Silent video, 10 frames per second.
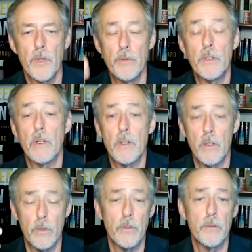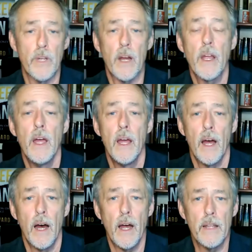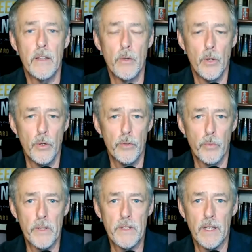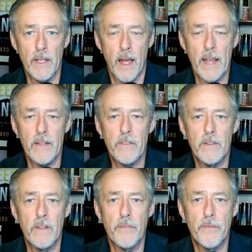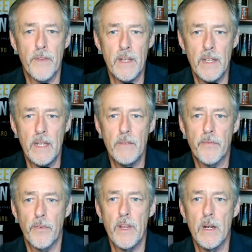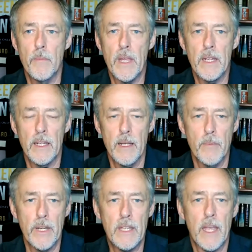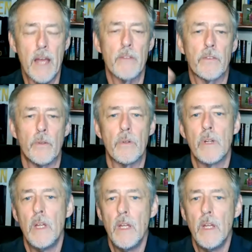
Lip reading: who was with the Alliance Defending Freedom and Liberty Council,